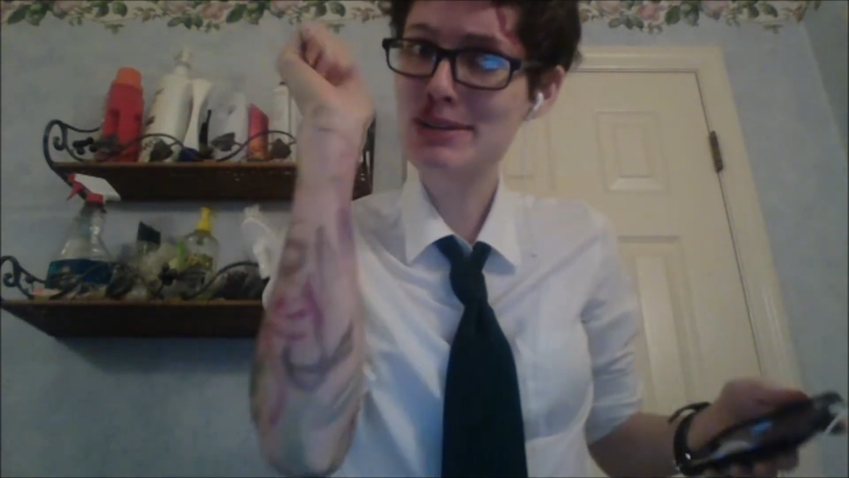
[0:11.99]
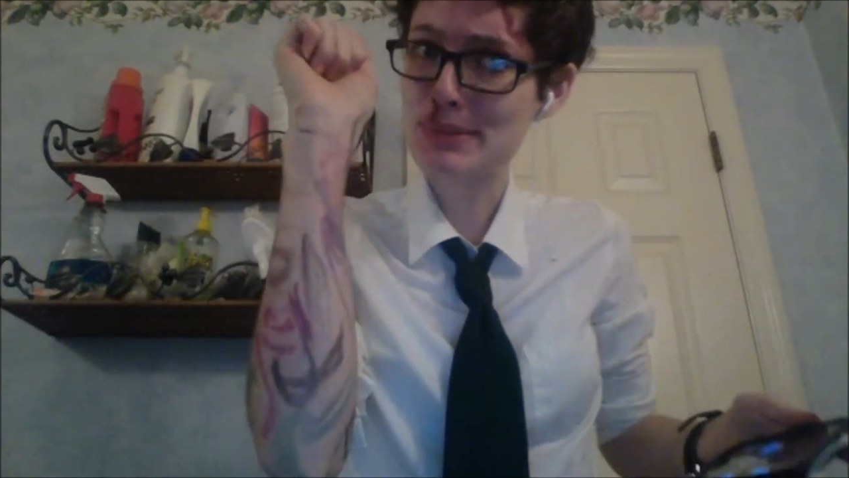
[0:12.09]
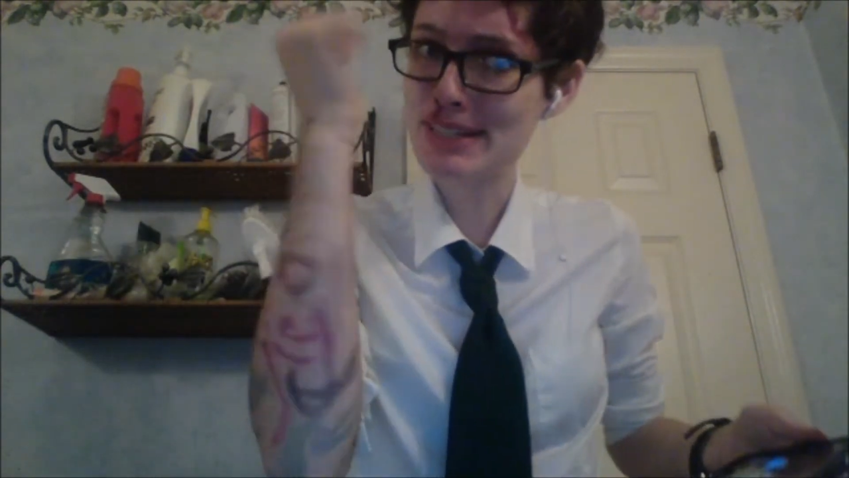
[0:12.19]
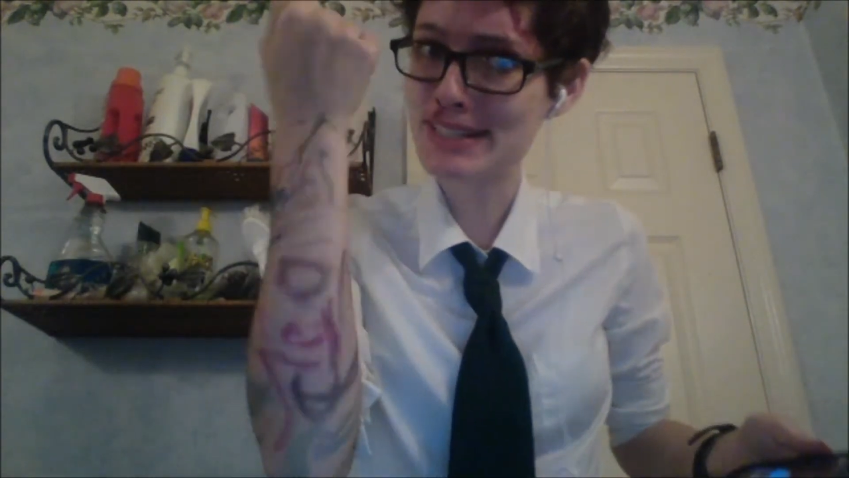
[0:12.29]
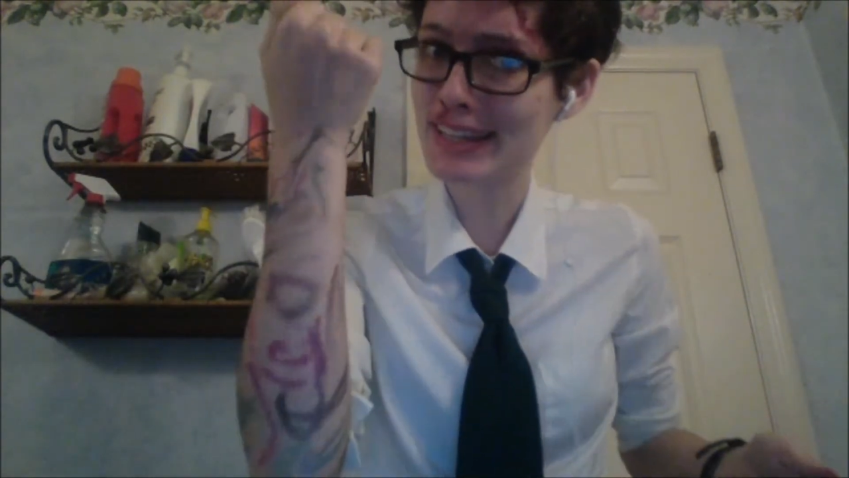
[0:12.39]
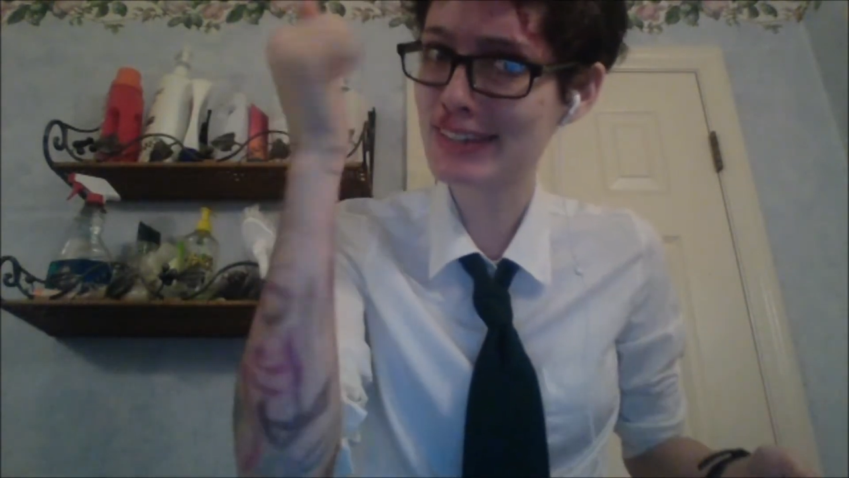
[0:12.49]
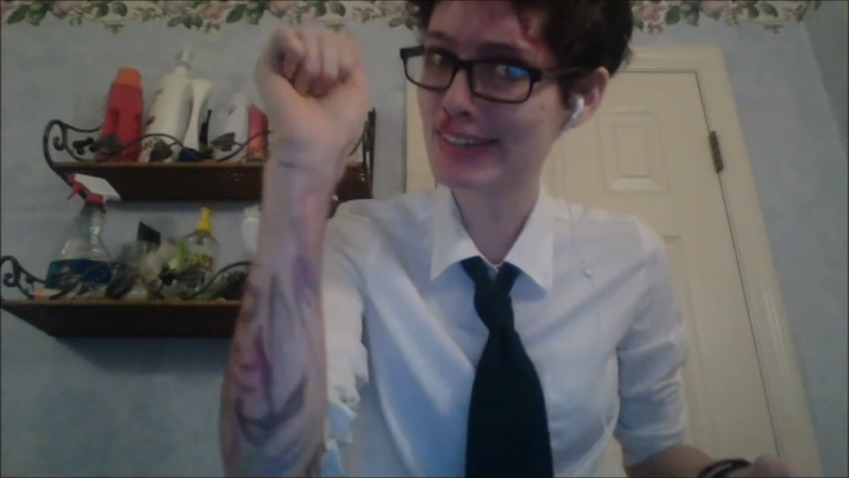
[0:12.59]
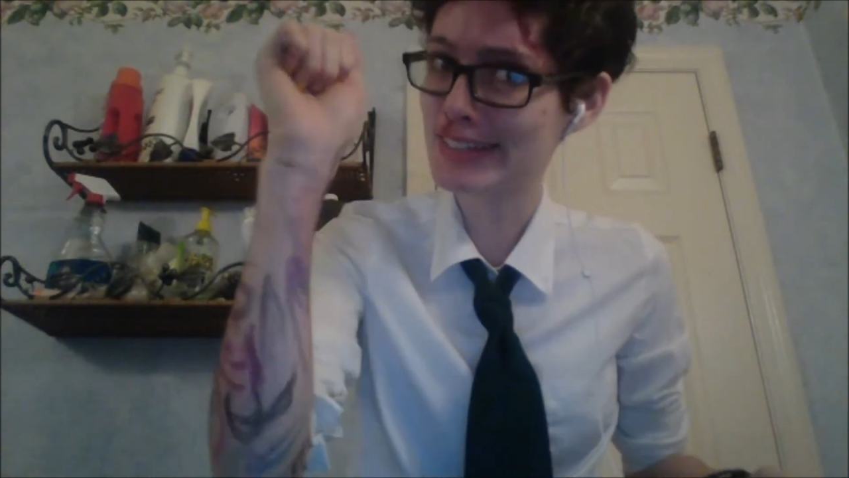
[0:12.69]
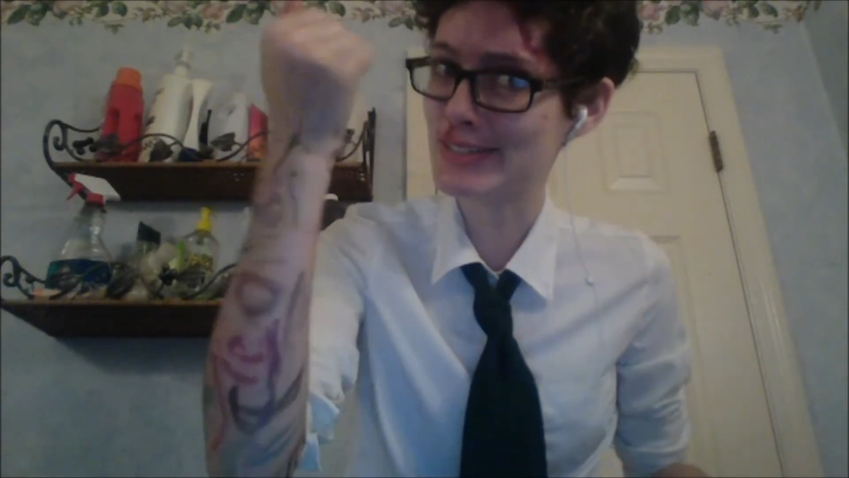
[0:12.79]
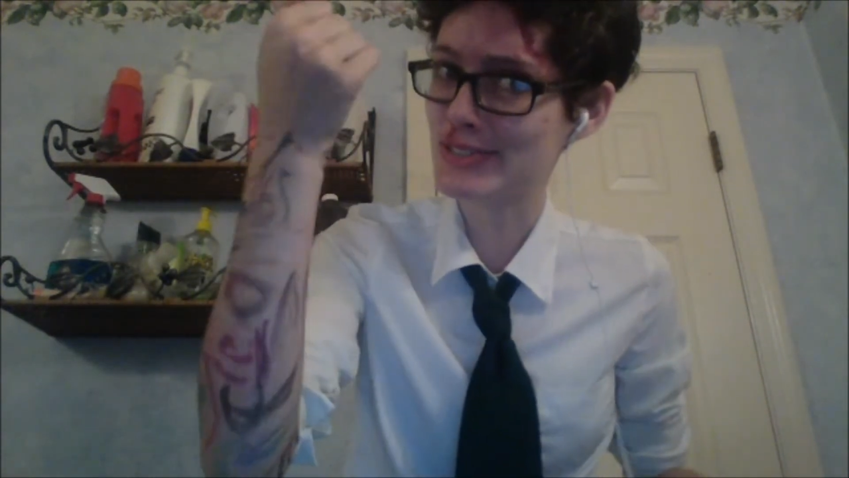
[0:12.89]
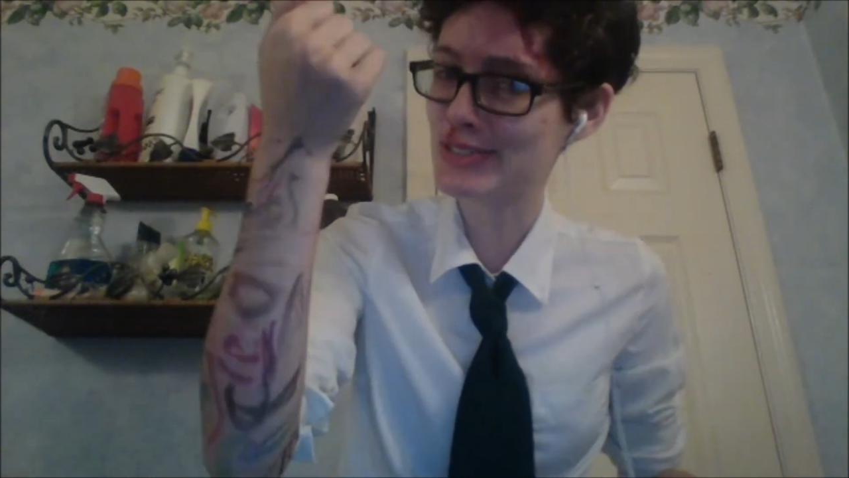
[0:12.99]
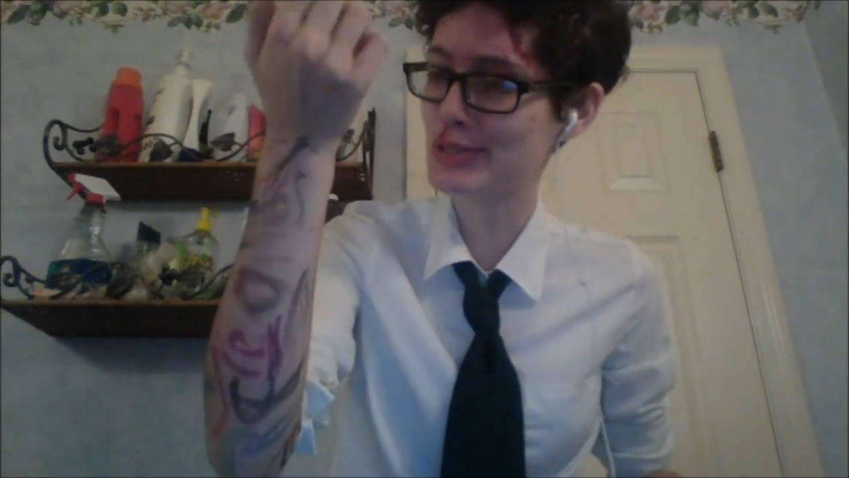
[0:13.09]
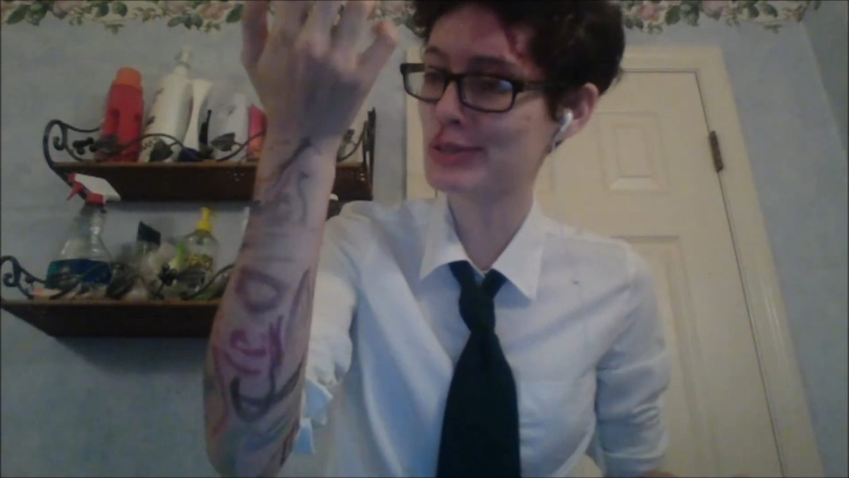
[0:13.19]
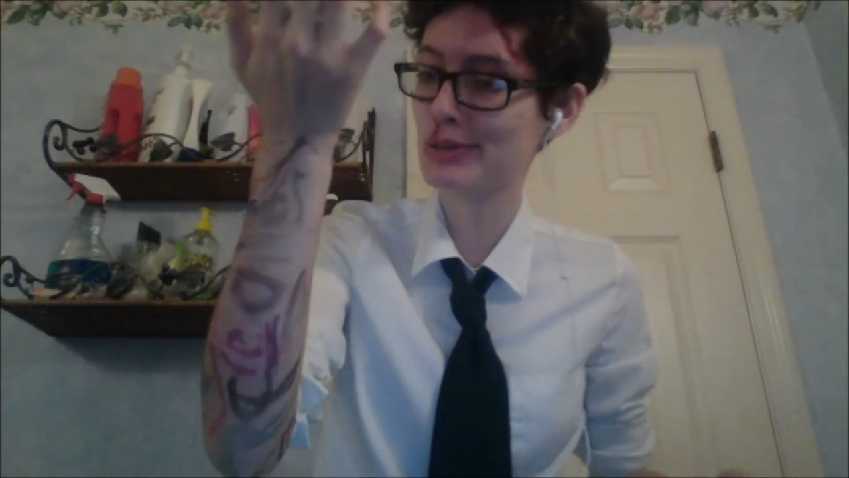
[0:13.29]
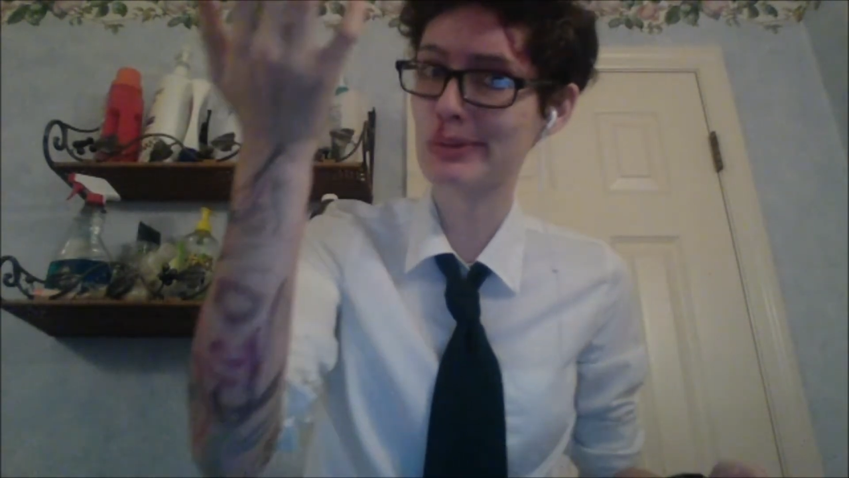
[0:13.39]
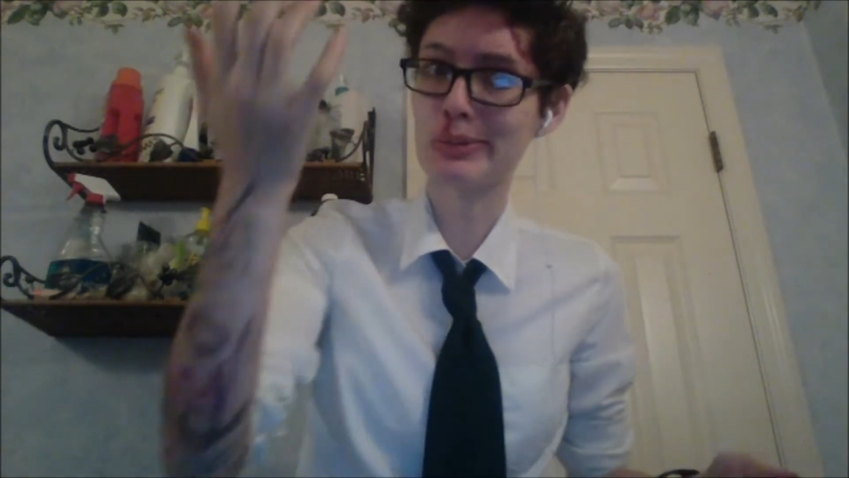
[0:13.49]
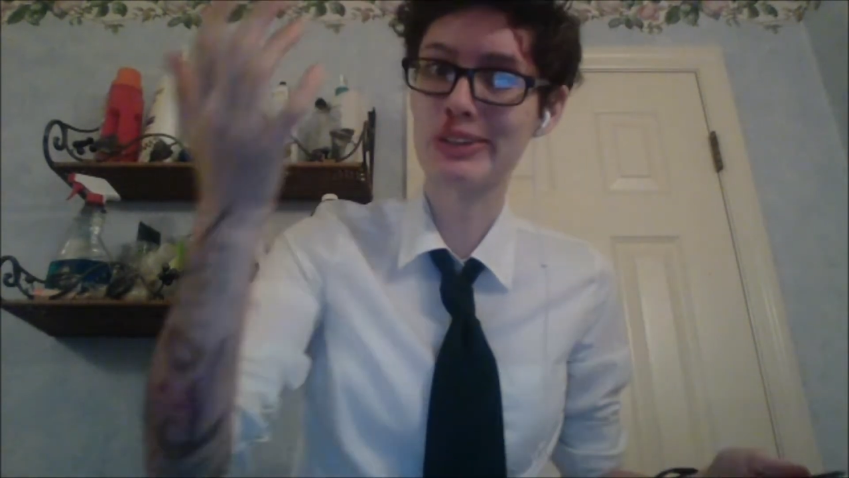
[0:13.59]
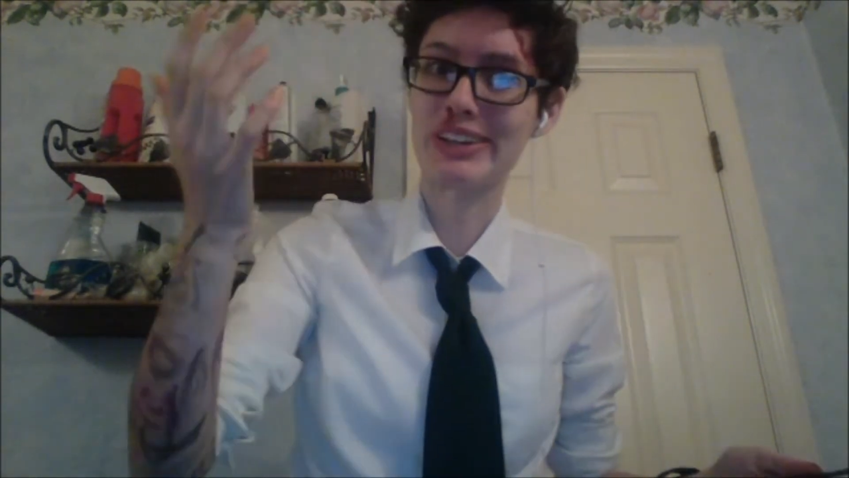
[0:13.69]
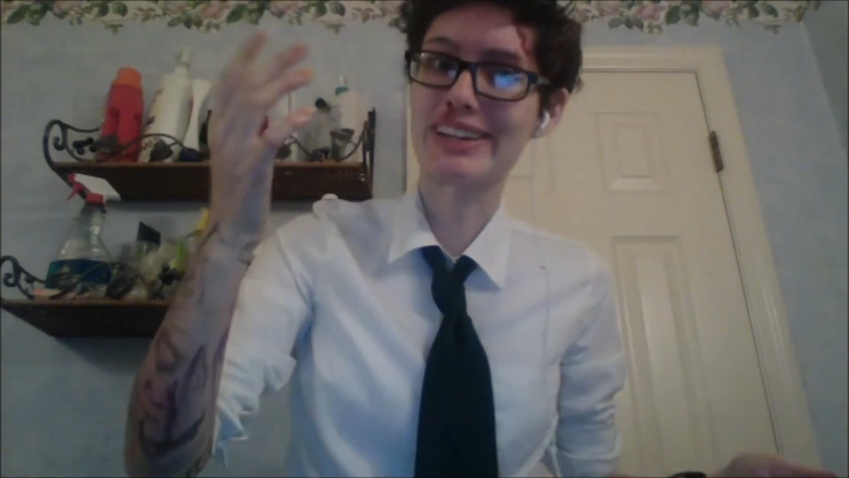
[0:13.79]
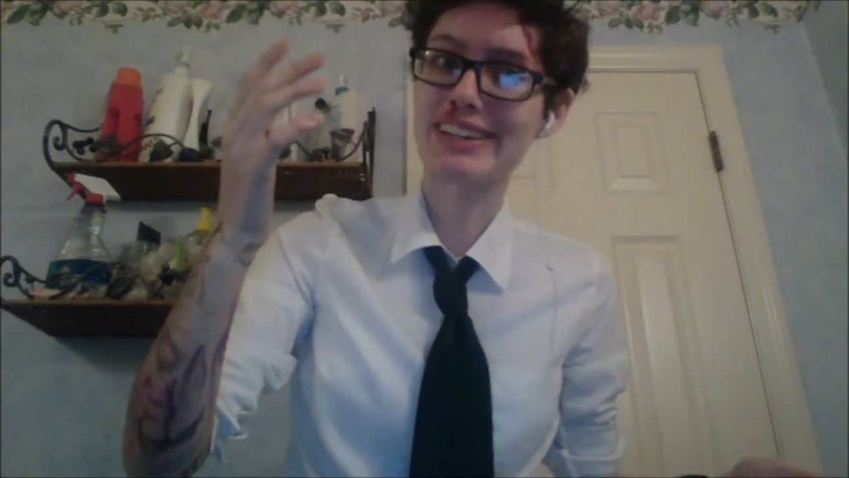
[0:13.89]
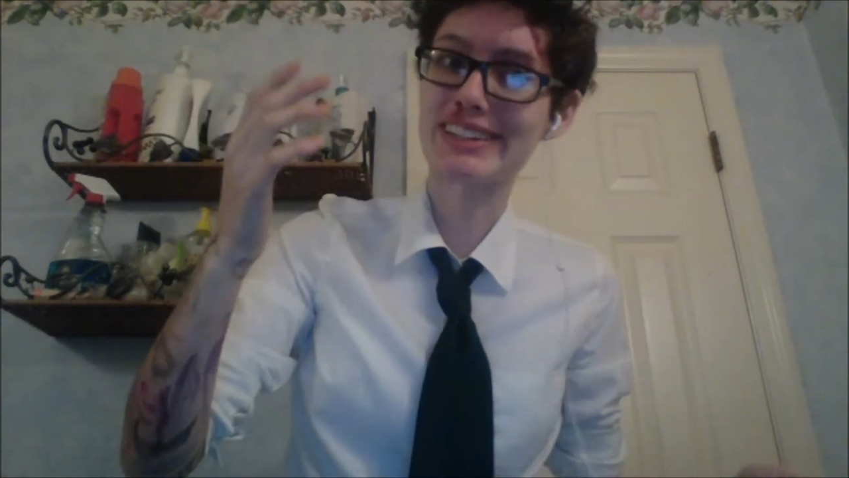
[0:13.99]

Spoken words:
because I literally just scribbled on it.